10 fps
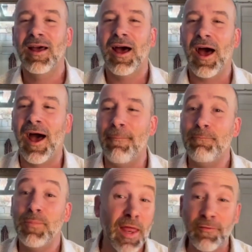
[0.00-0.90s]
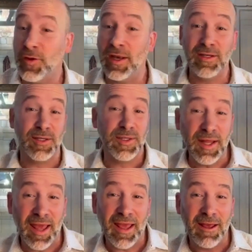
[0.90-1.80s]
But then if you get into
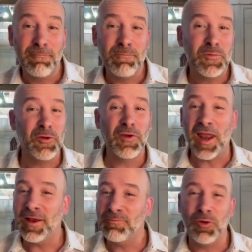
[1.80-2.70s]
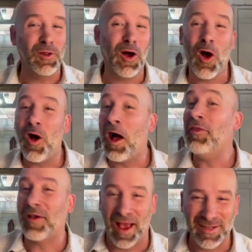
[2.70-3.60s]
singing, you've got to pull all
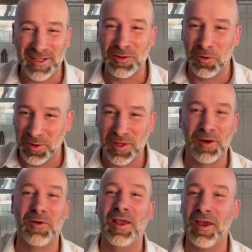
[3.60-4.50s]
other kinds of tools in, right?